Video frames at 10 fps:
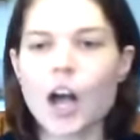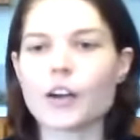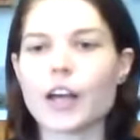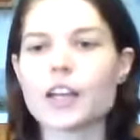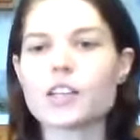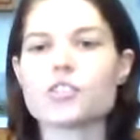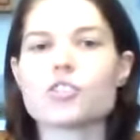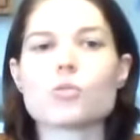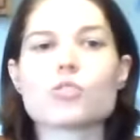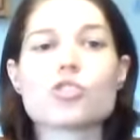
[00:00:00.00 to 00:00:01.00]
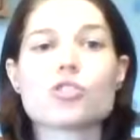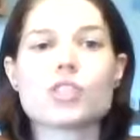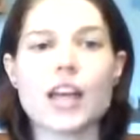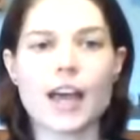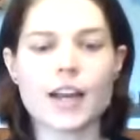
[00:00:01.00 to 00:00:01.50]
Okay, so
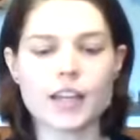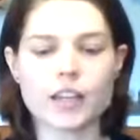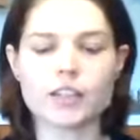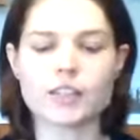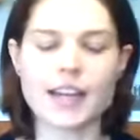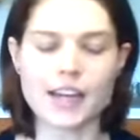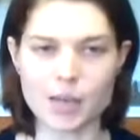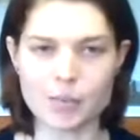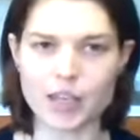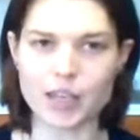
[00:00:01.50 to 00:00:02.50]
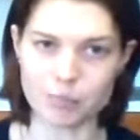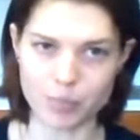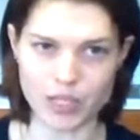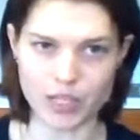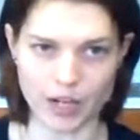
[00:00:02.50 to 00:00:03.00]
static, dynamic, and
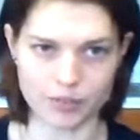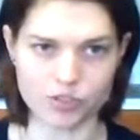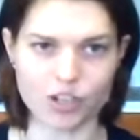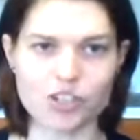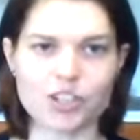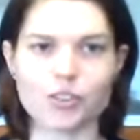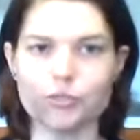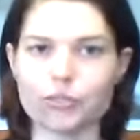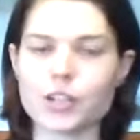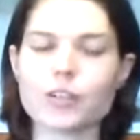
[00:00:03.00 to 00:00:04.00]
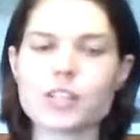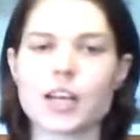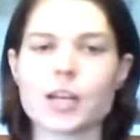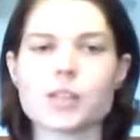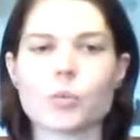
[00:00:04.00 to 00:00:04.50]
PNF stretching, the three different
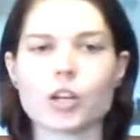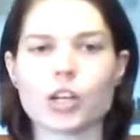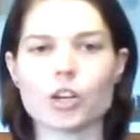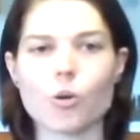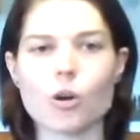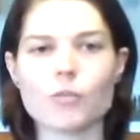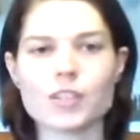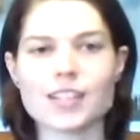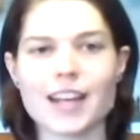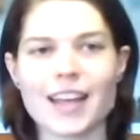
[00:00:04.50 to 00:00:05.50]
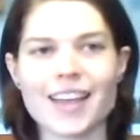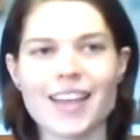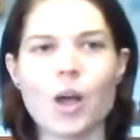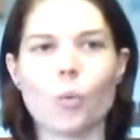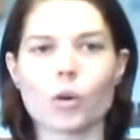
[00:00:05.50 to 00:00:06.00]
types that we're gonna go over today.
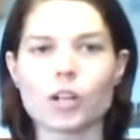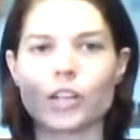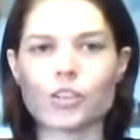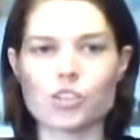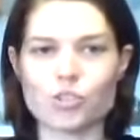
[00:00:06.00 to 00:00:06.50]
We're gonna